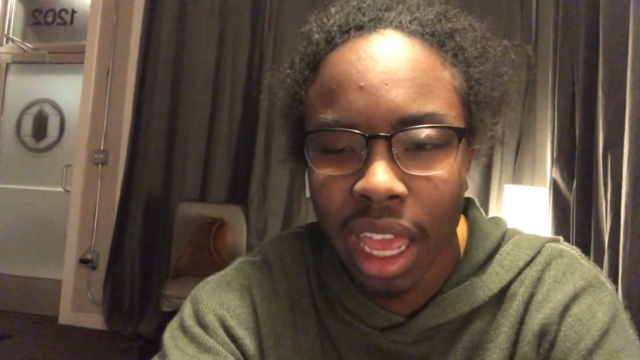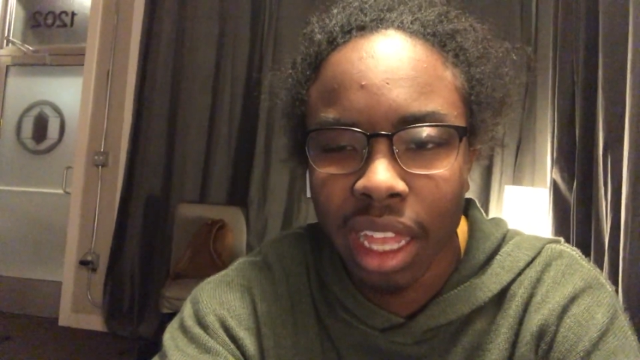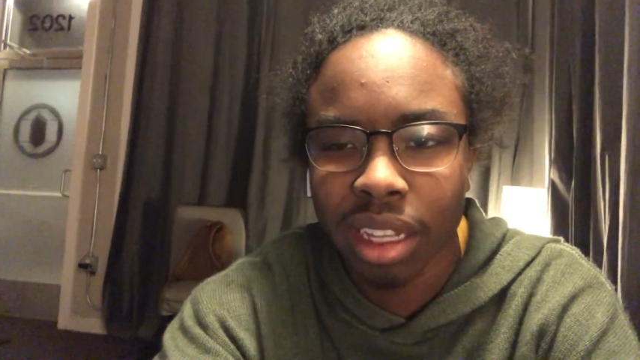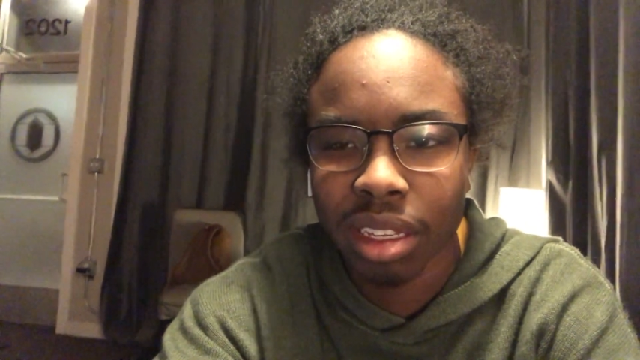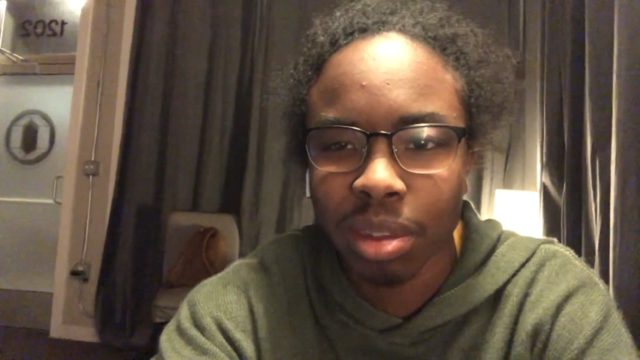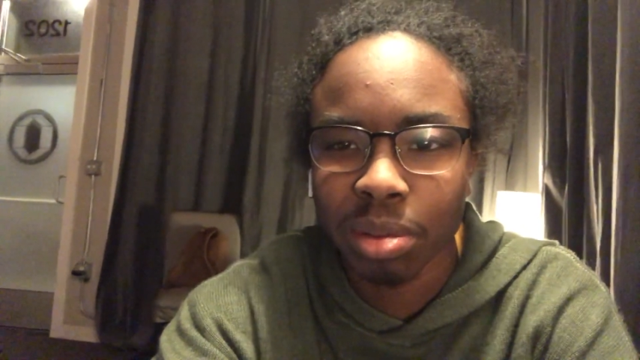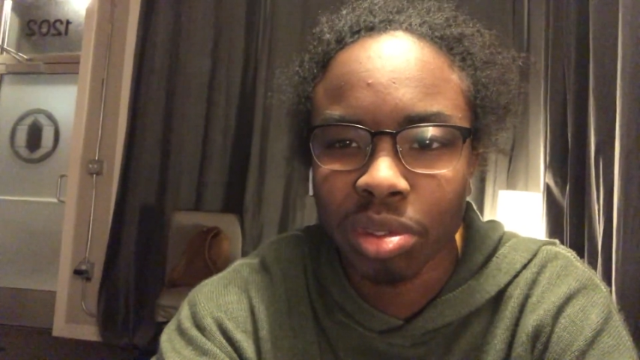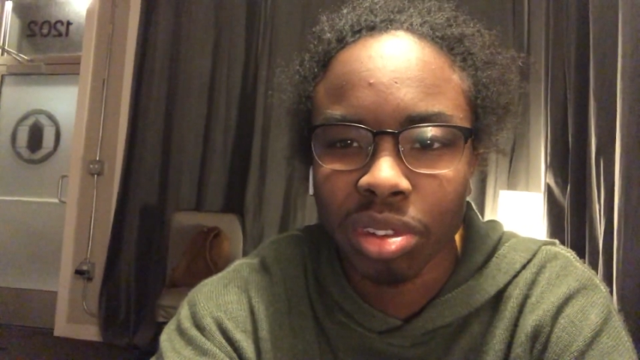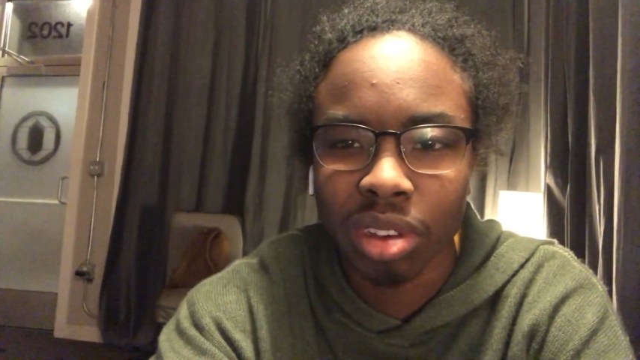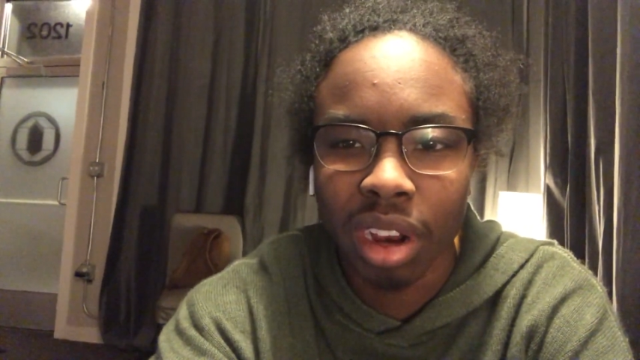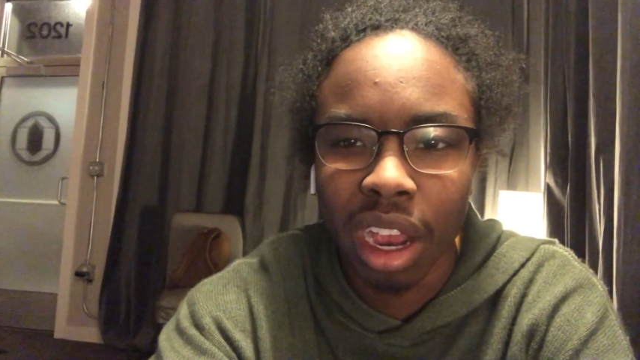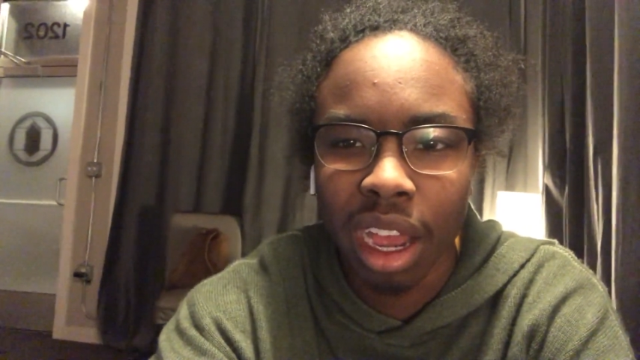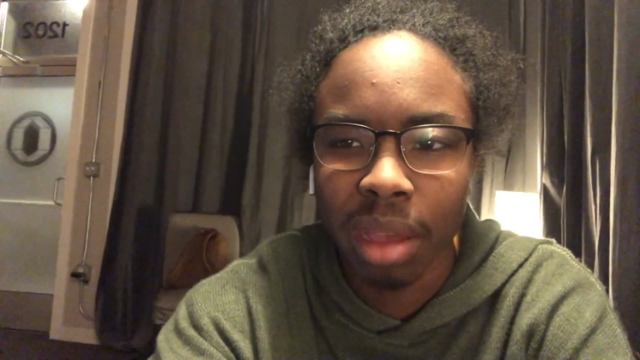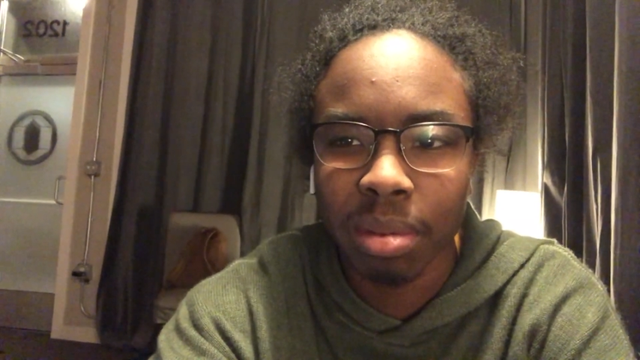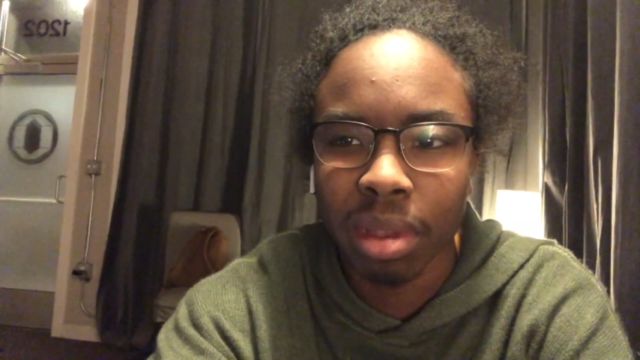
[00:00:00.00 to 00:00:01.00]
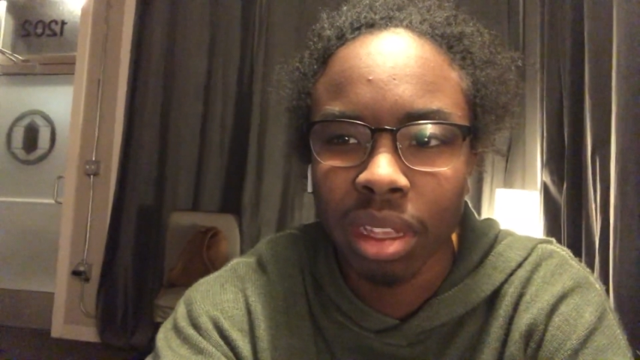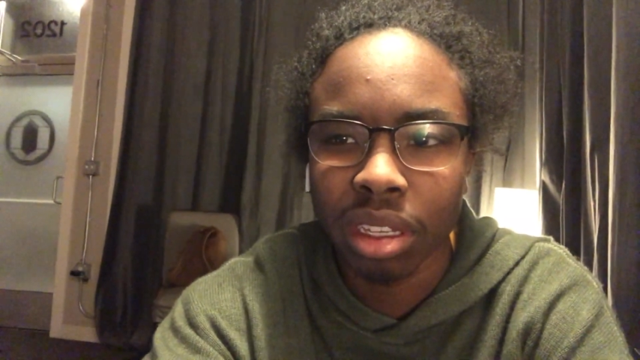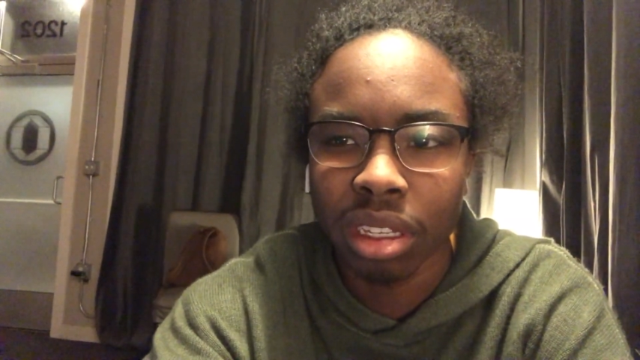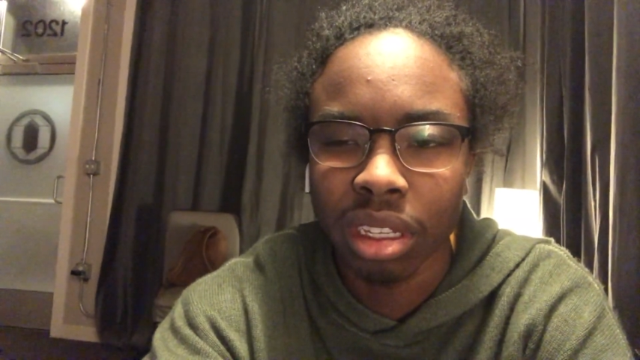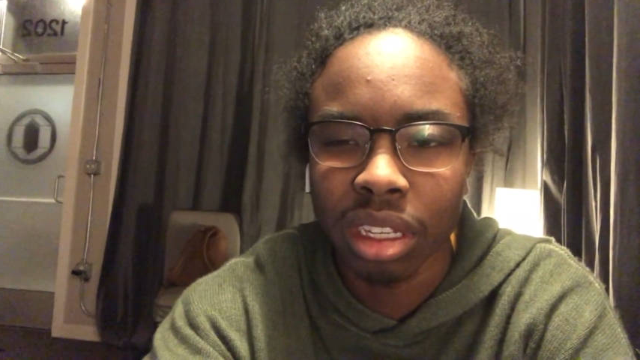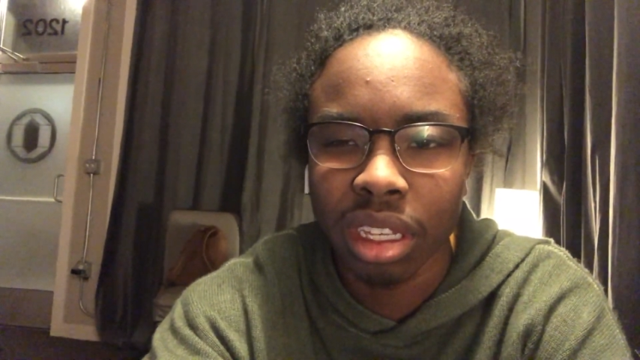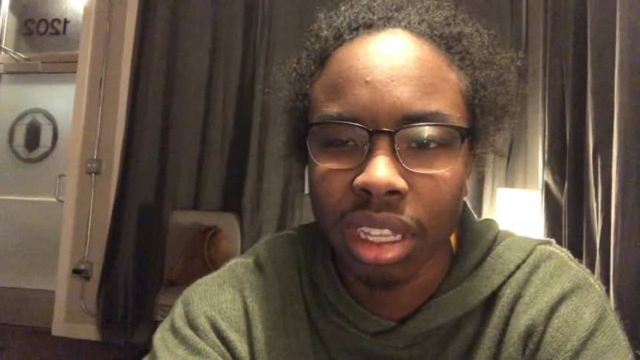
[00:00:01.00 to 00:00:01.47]
and subscribe.
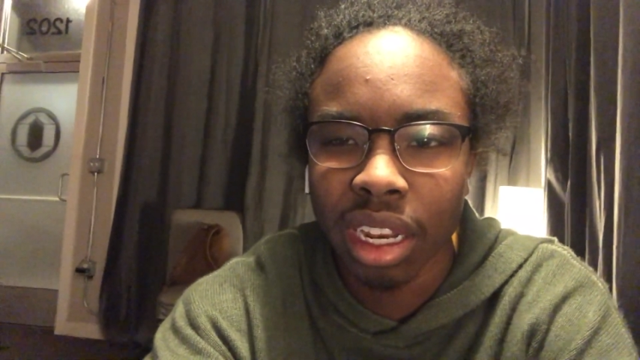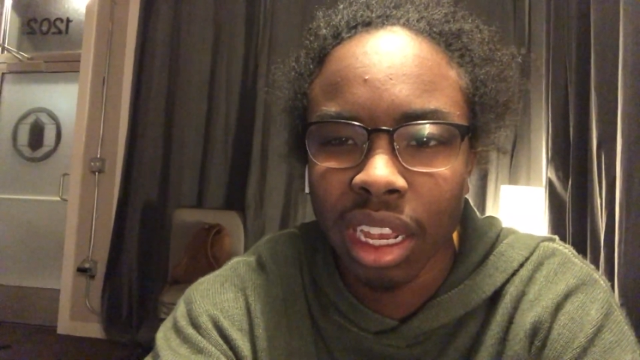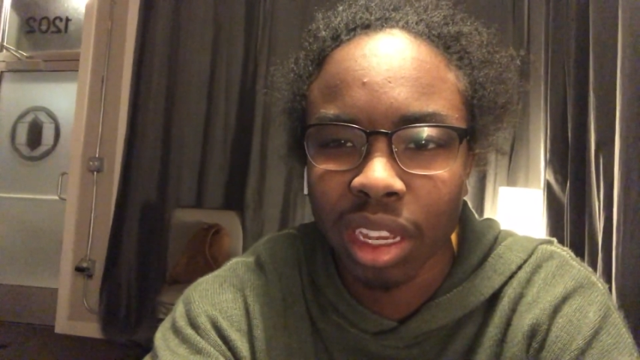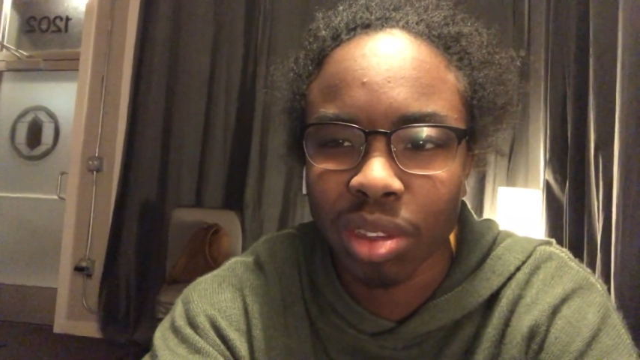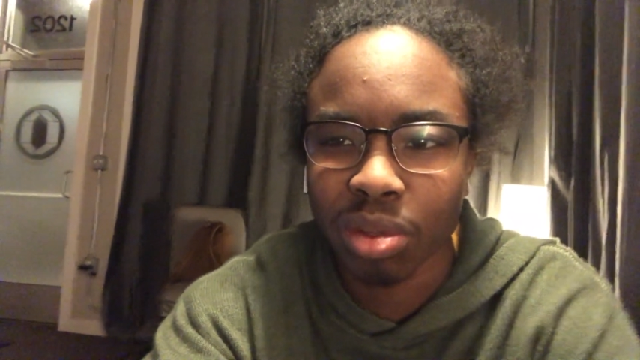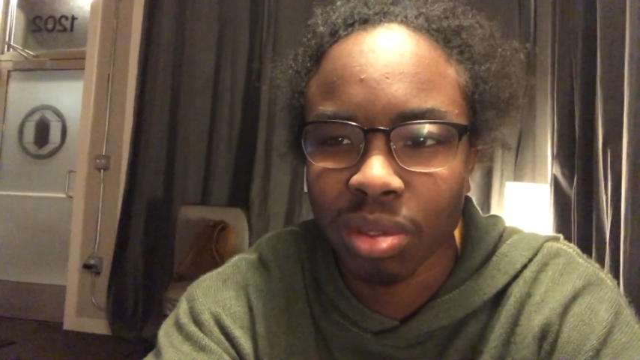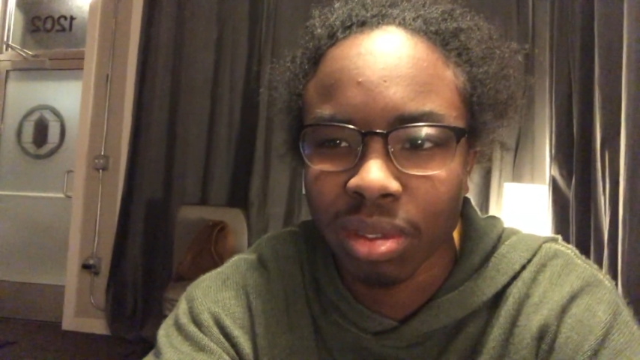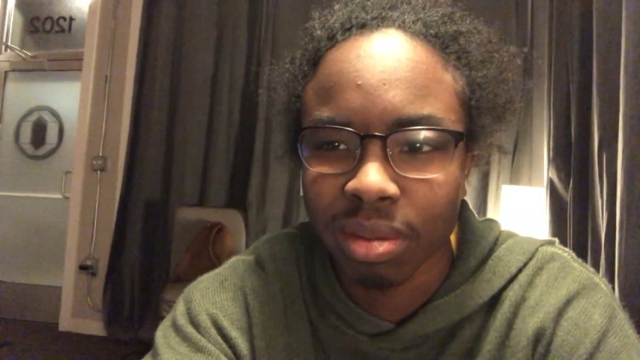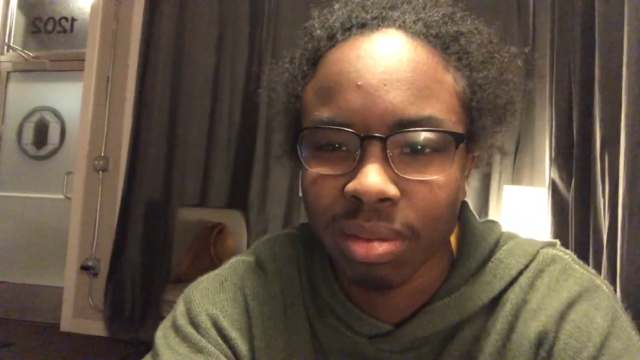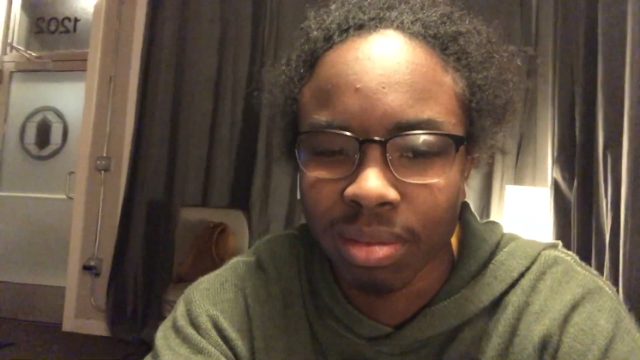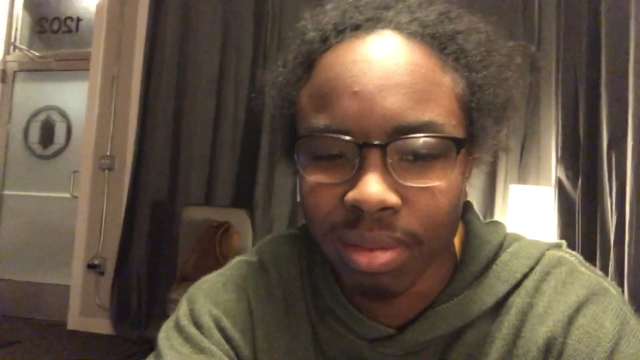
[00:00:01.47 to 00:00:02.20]
See you in the next one.